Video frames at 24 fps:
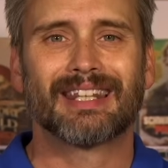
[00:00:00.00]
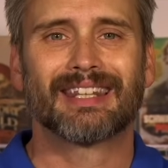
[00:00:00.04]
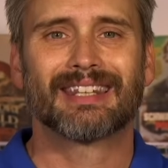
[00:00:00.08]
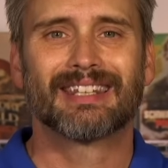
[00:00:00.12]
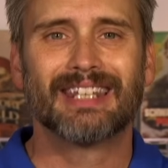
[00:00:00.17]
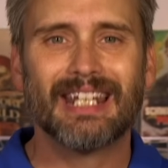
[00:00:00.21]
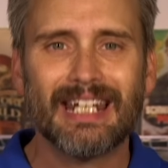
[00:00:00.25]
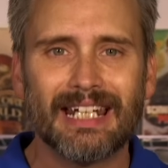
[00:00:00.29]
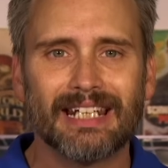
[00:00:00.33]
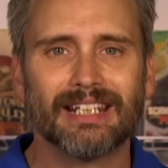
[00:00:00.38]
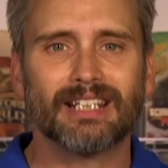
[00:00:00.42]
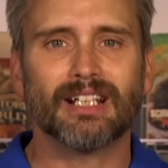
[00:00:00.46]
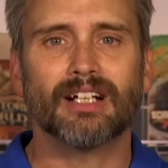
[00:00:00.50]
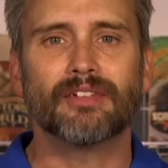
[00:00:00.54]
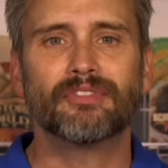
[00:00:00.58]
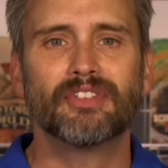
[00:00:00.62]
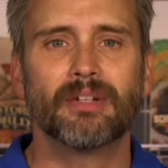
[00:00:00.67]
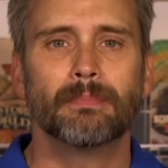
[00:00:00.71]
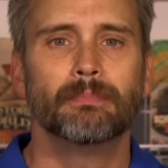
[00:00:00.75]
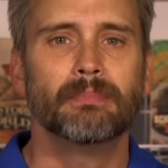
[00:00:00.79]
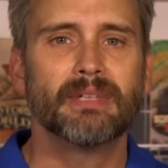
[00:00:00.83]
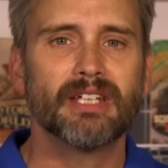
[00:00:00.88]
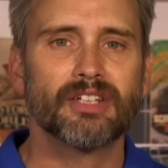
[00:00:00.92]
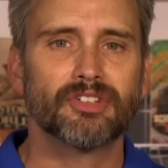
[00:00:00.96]
think of the
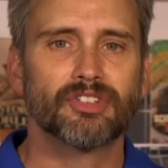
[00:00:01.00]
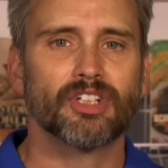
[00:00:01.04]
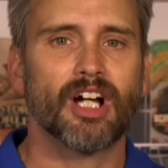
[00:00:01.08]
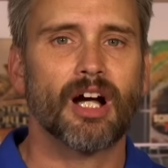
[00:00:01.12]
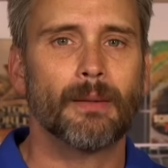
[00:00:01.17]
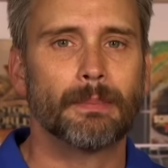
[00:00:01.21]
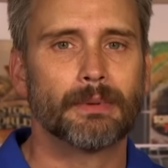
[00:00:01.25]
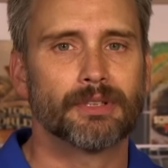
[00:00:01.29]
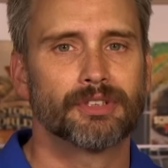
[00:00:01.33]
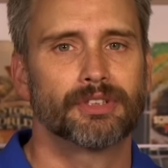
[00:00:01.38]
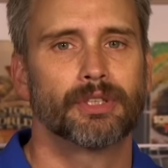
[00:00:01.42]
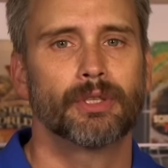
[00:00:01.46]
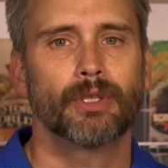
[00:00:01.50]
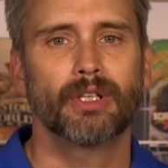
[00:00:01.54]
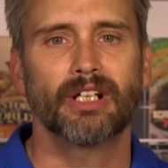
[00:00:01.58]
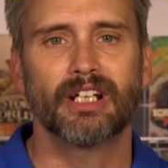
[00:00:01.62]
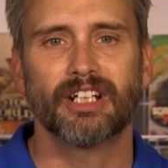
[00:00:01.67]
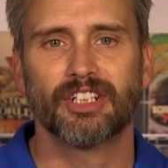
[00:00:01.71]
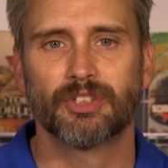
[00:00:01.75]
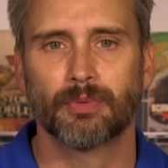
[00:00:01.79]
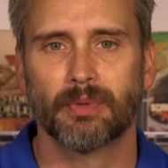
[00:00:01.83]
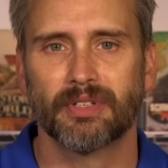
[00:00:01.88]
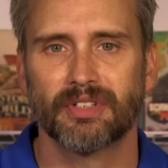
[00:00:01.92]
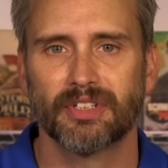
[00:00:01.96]
missed
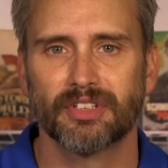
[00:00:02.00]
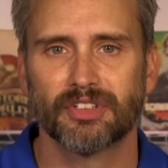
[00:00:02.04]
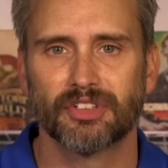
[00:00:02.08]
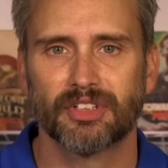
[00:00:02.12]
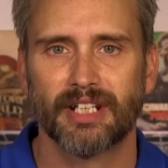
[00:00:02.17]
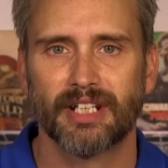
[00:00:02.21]
opportunities with this